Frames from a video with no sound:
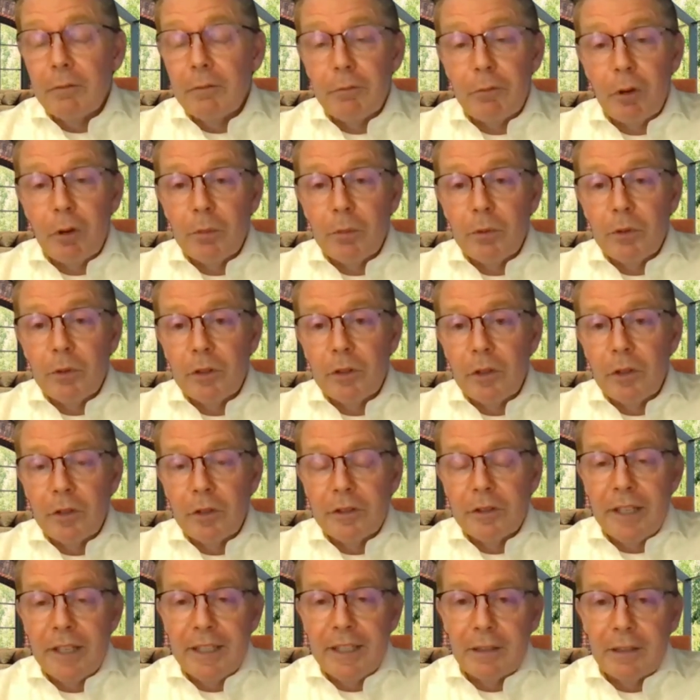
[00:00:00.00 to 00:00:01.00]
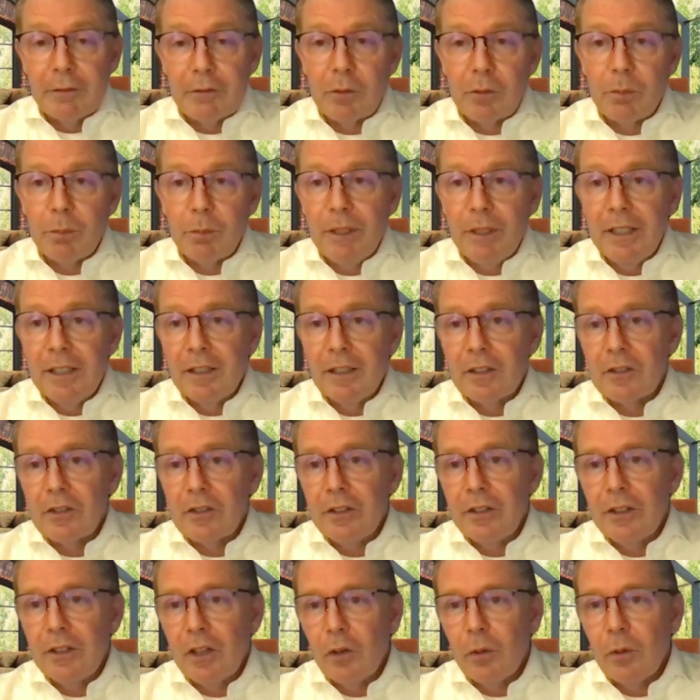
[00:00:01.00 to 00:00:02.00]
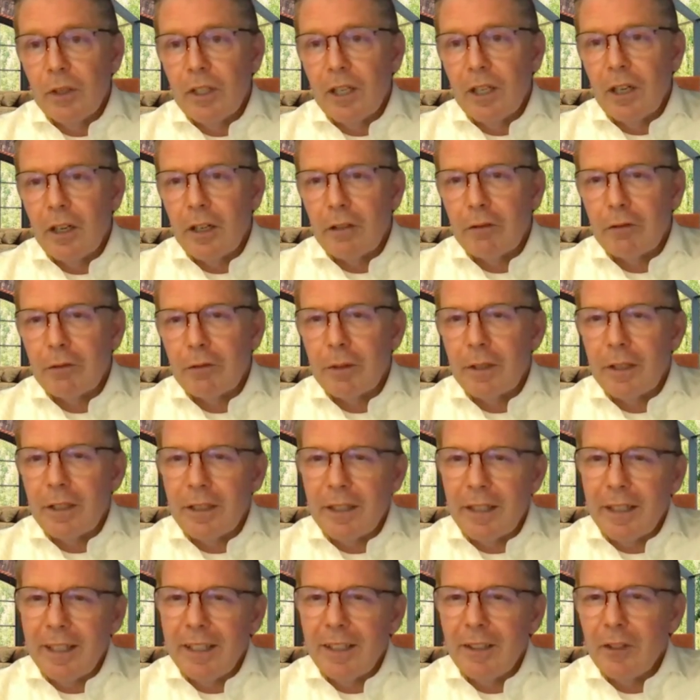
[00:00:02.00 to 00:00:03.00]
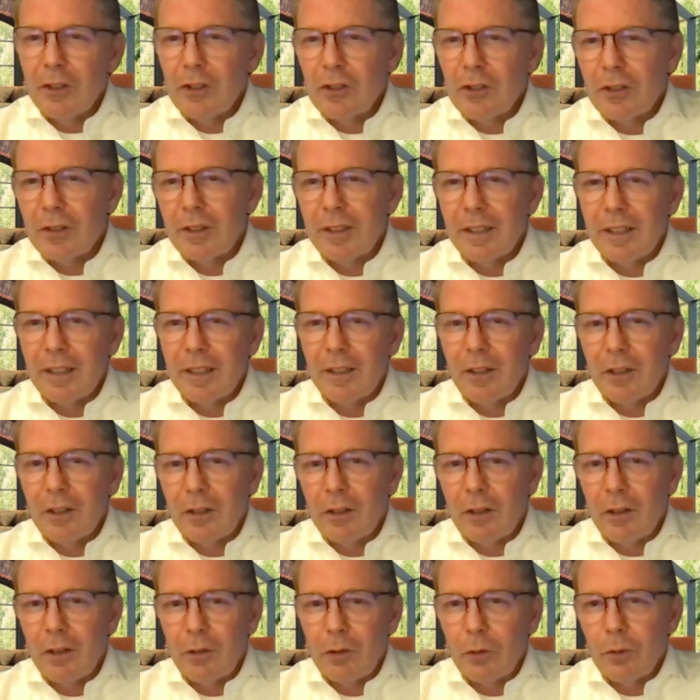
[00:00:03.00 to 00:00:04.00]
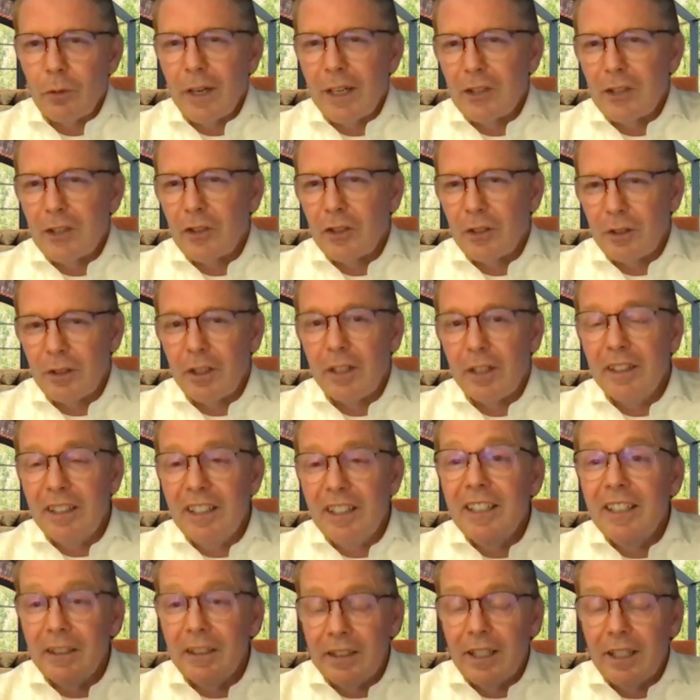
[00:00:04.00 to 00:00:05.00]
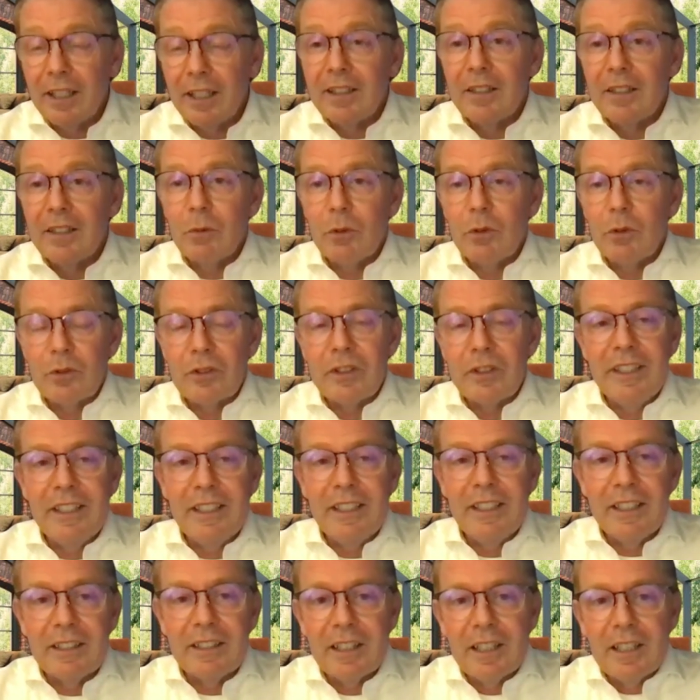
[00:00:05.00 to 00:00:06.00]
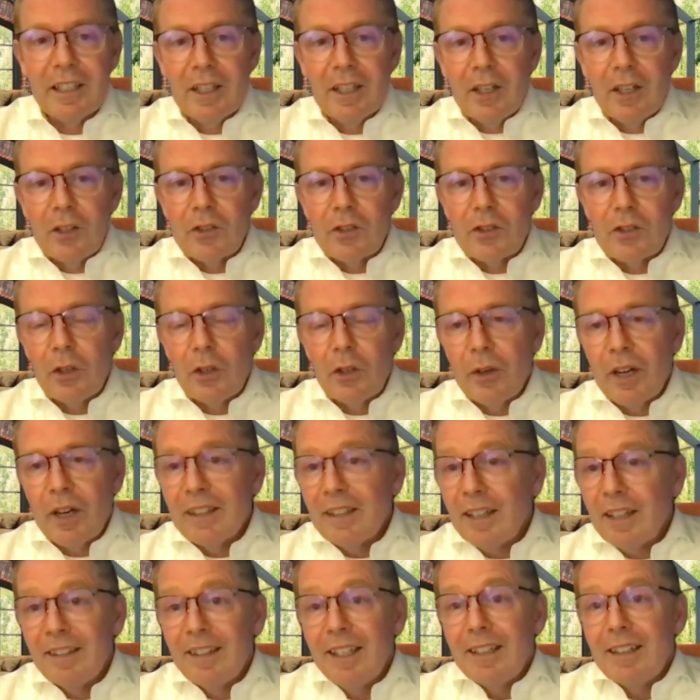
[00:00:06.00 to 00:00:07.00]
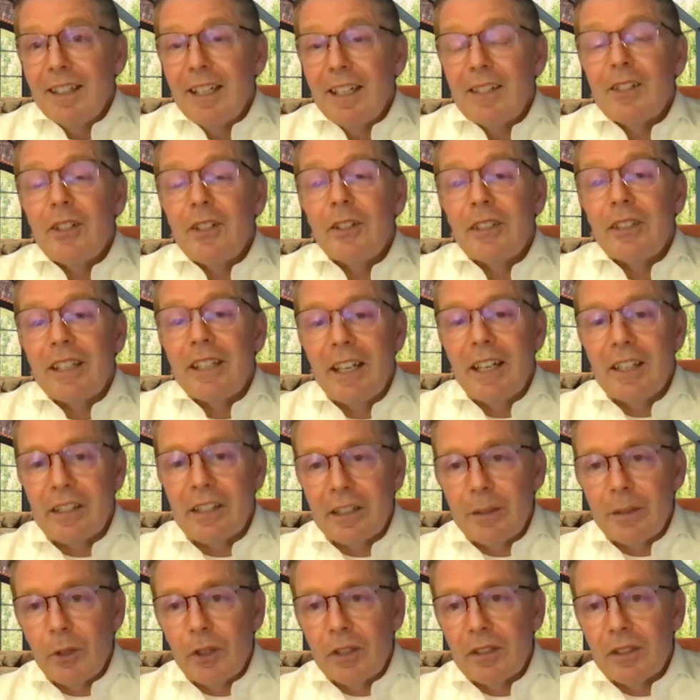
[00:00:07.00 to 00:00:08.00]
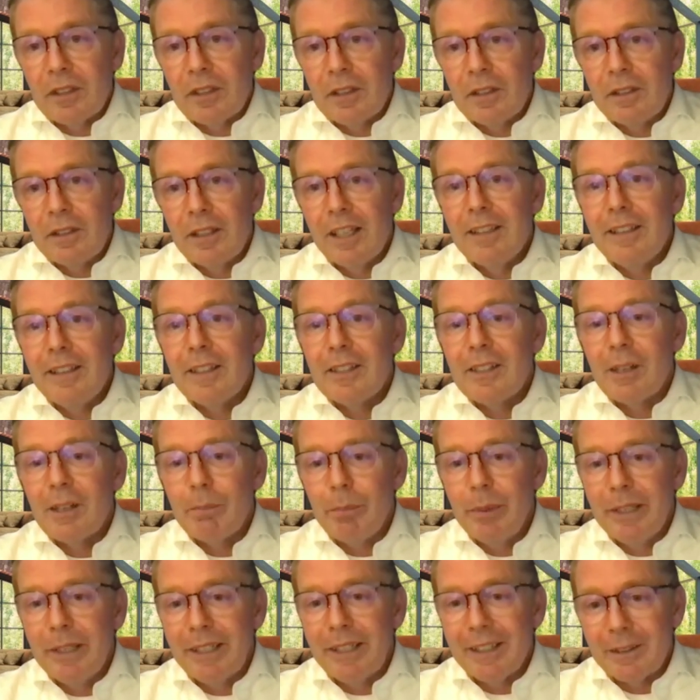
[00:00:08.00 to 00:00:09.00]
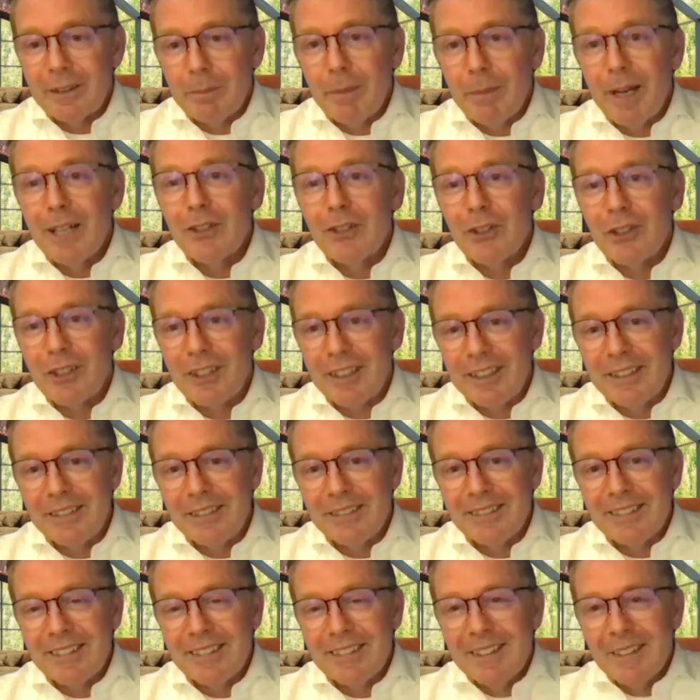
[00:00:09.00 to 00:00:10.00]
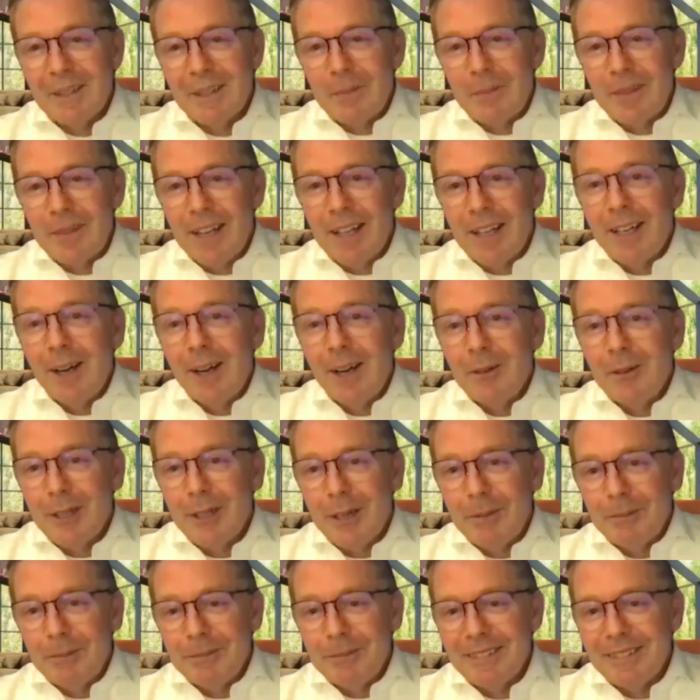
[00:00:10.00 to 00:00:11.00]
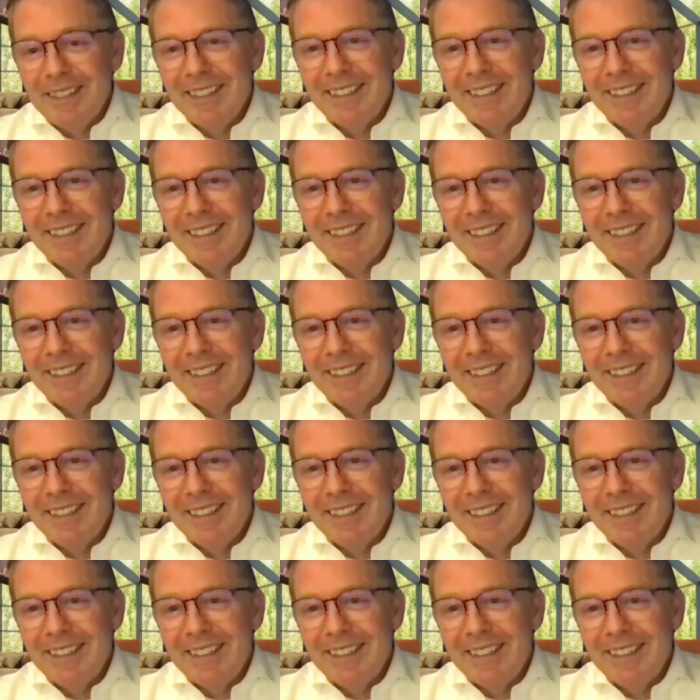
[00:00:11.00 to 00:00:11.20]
from non-native speakers, you know, with a lot of English correction that it was needed. So, and that's not the case anymore. They disappeared magically. And how come?